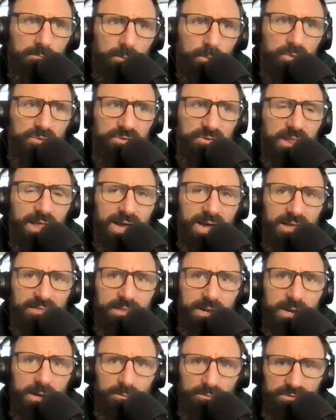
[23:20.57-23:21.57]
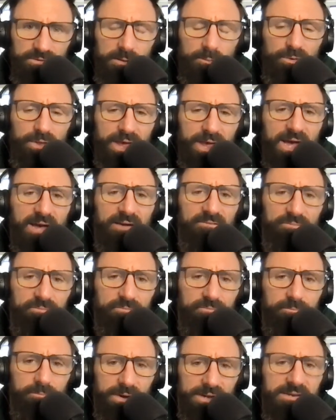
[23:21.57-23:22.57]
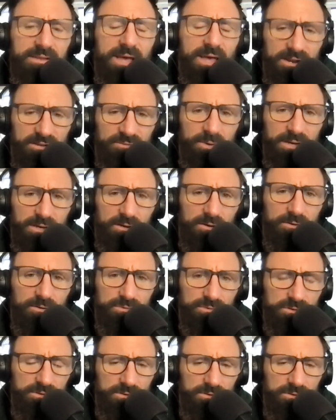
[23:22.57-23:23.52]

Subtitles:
was glad that I was able to have my dad as my coach.